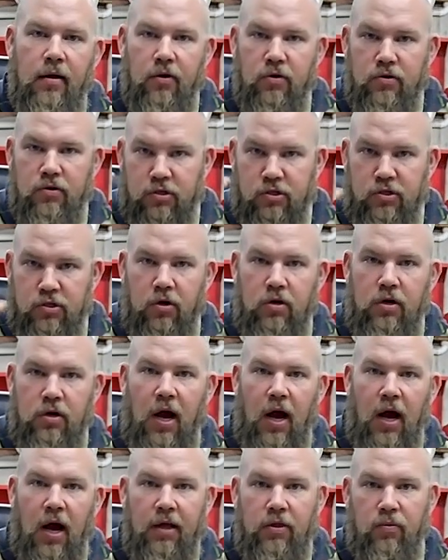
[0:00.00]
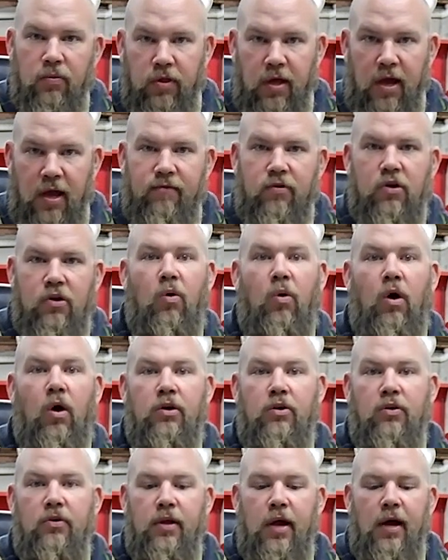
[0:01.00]
There's a certain height where they have to go
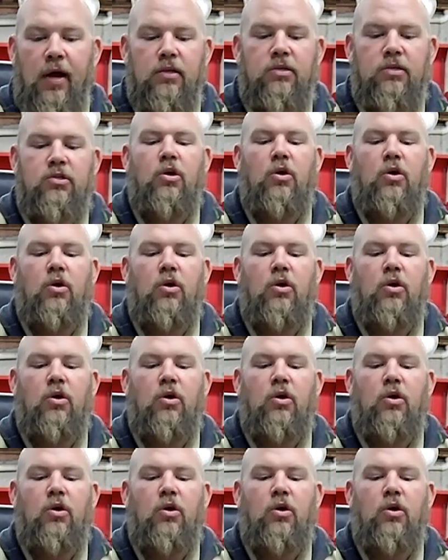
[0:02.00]
under that.